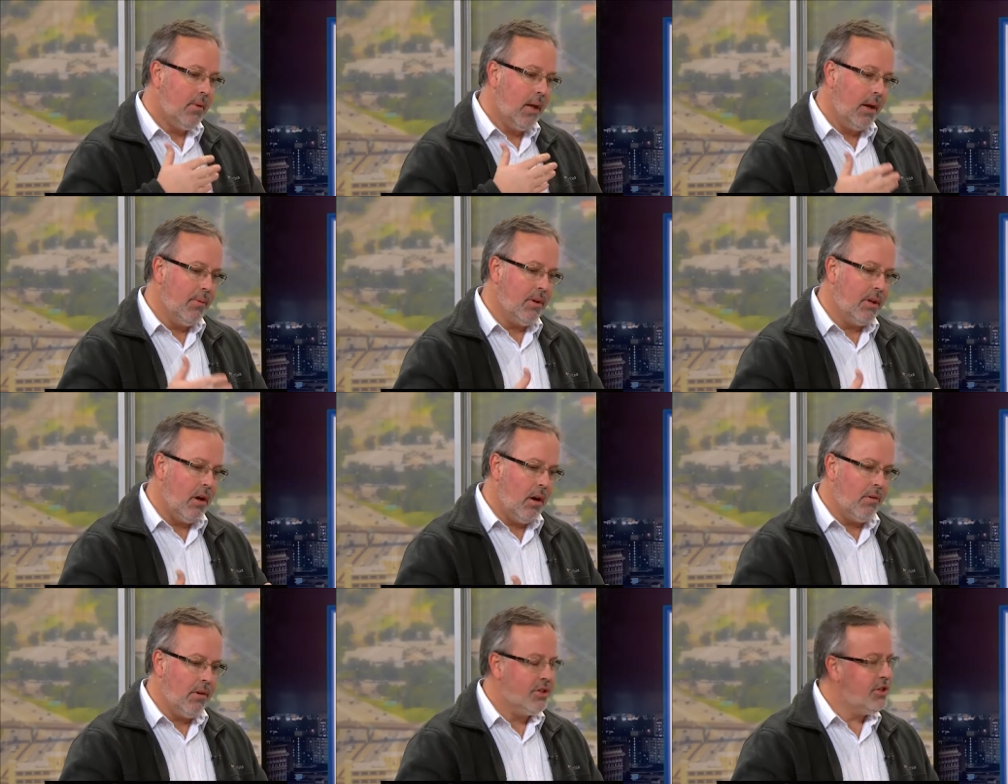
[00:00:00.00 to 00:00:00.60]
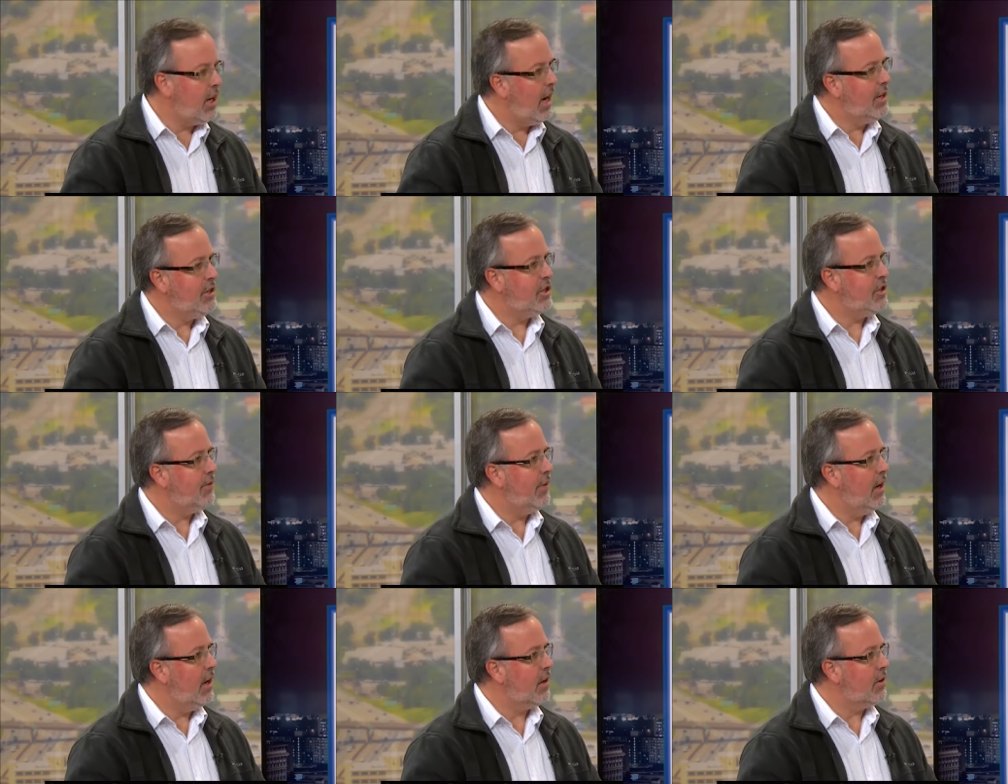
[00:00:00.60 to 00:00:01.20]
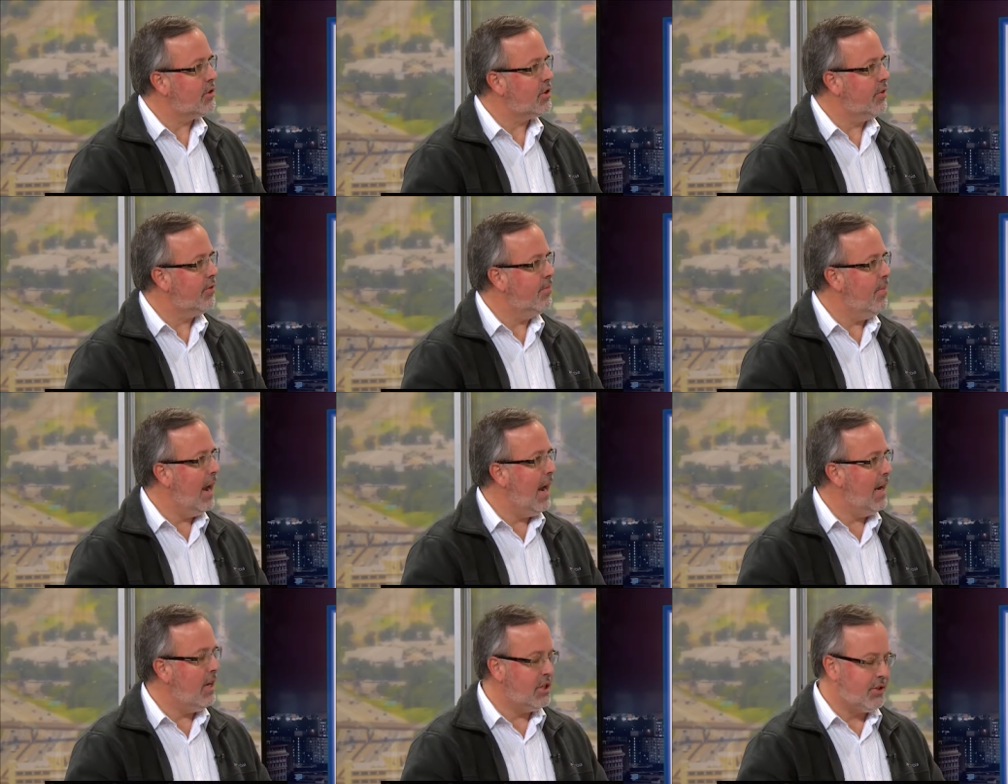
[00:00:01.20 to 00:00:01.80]
and with all the changes vehicles have
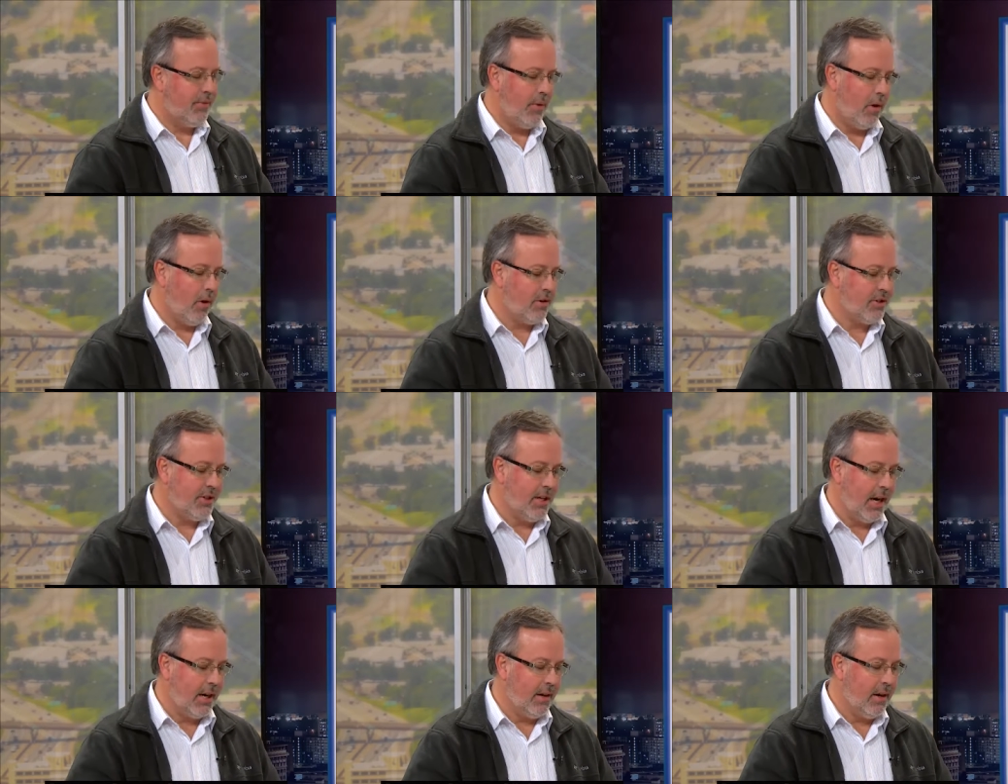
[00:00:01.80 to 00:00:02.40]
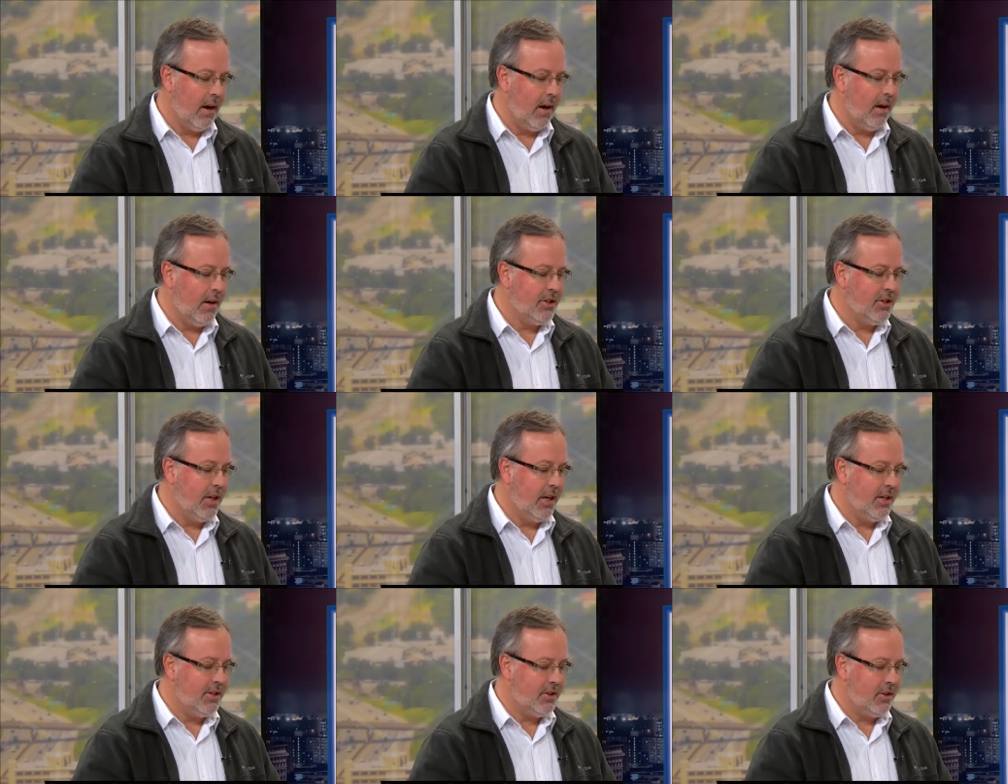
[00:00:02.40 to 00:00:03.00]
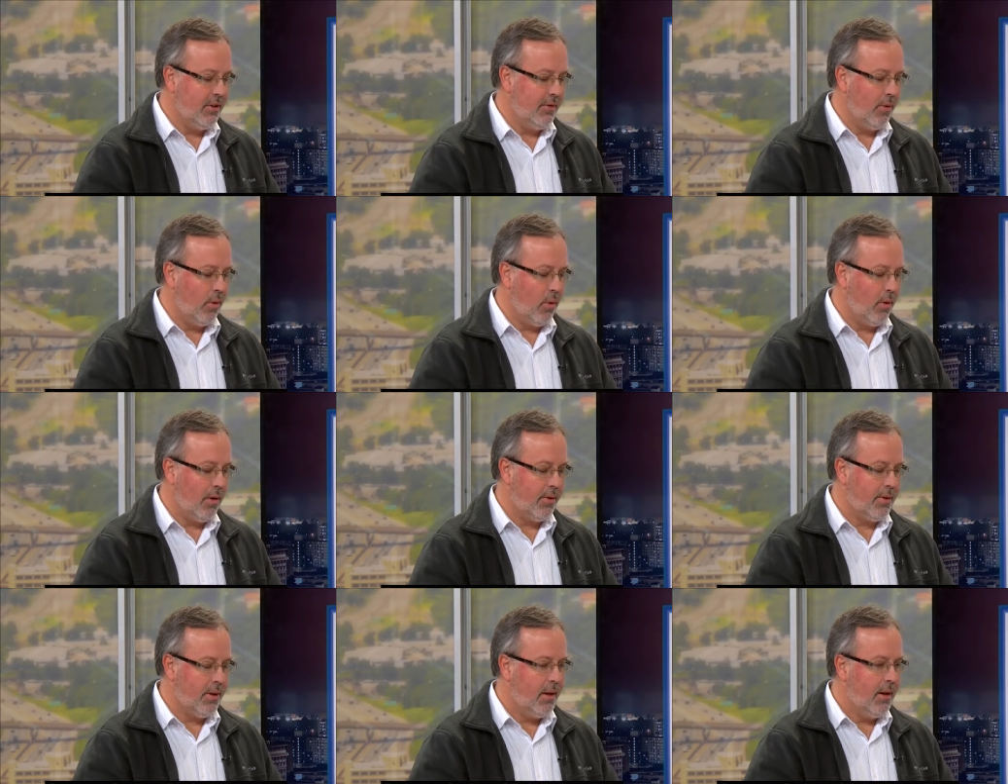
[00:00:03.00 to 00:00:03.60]
made as far as technology and so
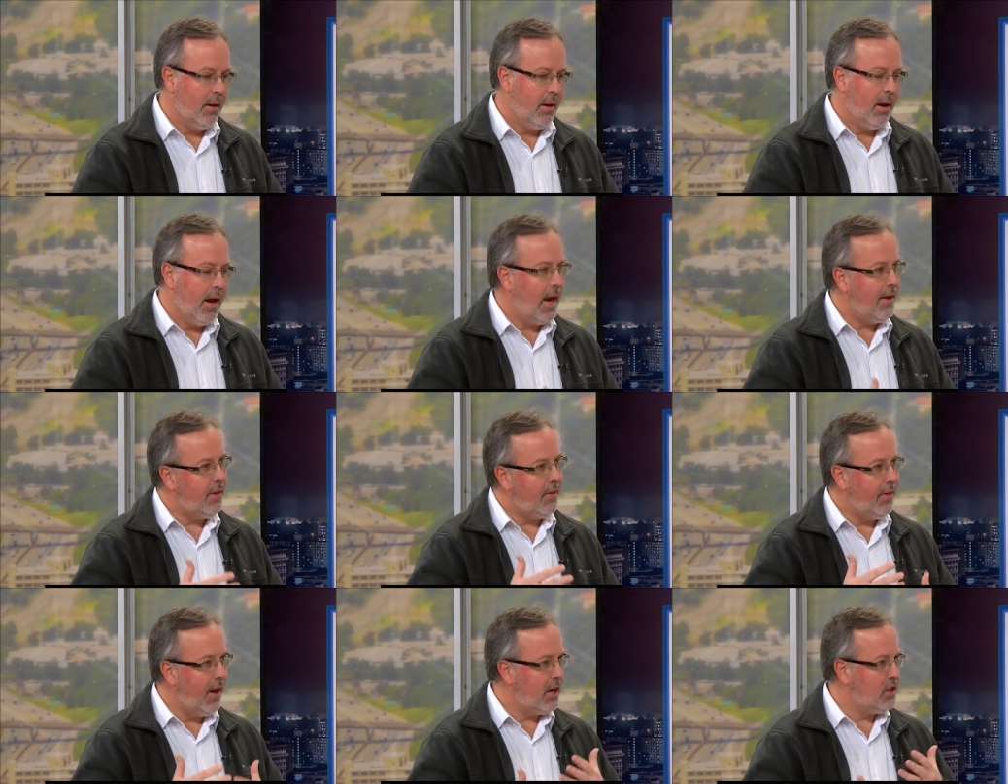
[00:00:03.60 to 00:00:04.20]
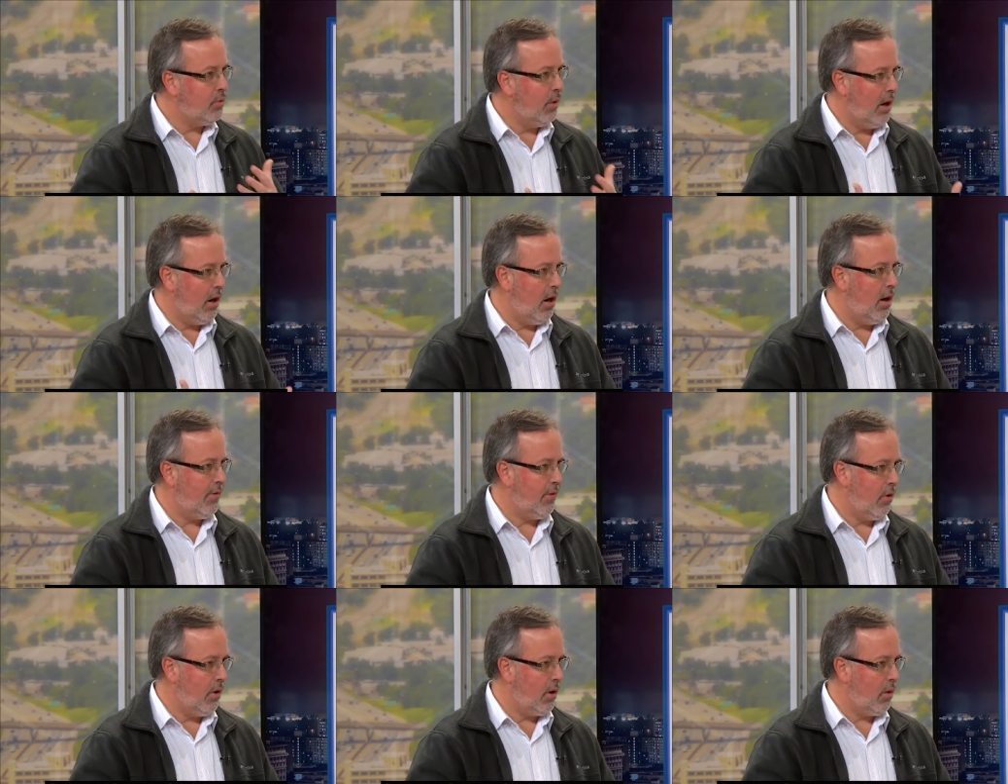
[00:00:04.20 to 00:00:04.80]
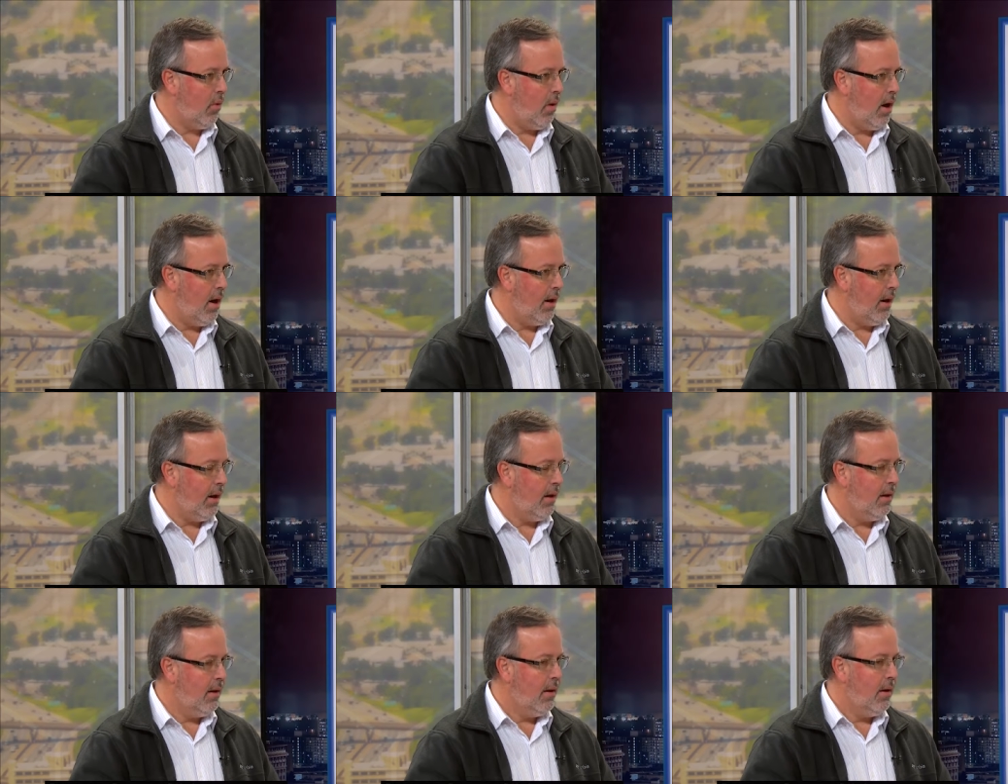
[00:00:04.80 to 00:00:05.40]
forth, and the things we offer at
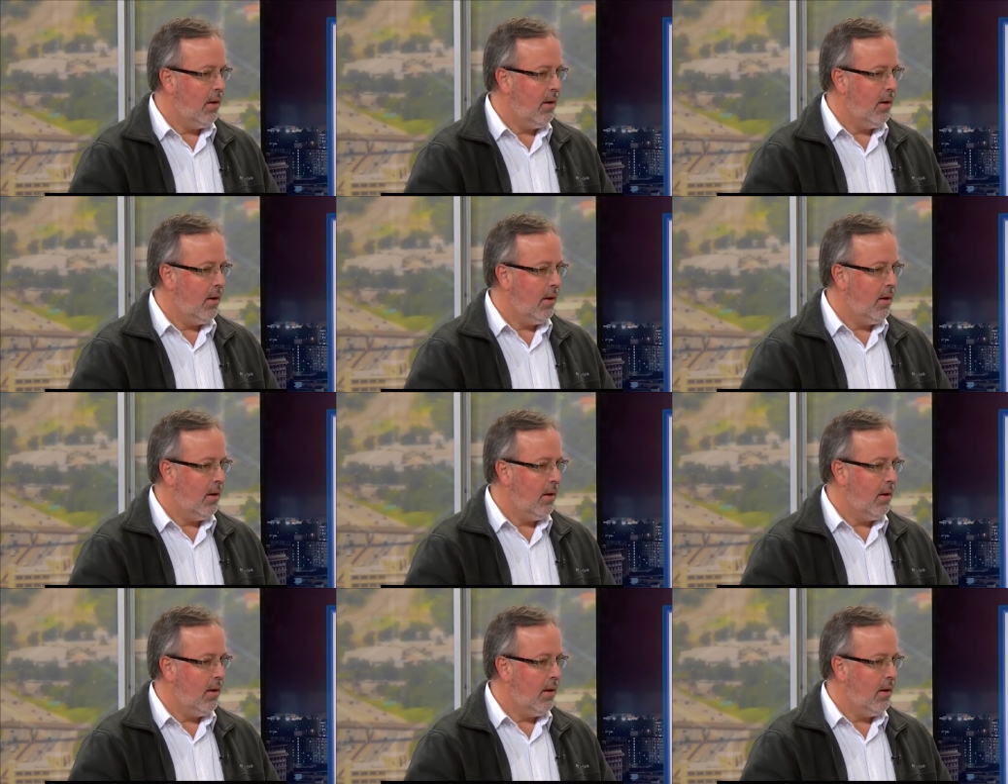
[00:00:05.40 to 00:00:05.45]
Gwatney,